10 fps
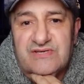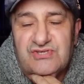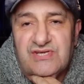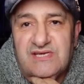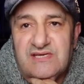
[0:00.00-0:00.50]

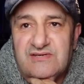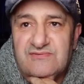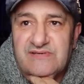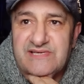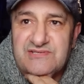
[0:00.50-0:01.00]
cheating and
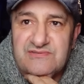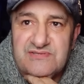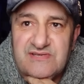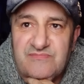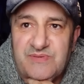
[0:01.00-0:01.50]
all that sort
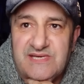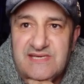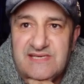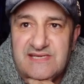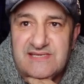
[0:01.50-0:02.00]
of stuff,
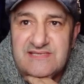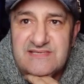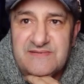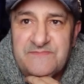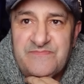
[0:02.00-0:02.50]

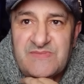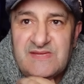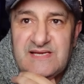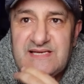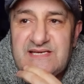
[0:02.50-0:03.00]
PEDs.
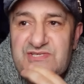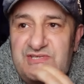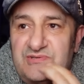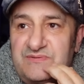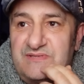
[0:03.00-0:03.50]
He's
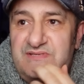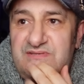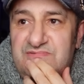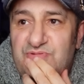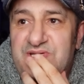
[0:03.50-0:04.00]
still
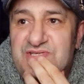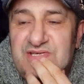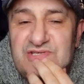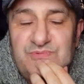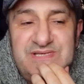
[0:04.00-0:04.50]

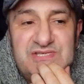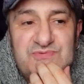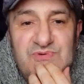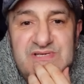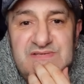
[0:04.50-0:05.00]
26
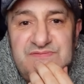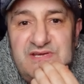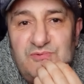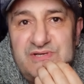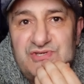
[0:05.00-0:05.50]
wins, one
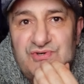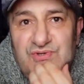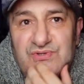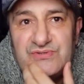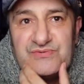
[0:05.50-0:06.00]
defeat, one
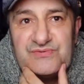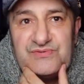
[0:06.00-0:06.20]
draw.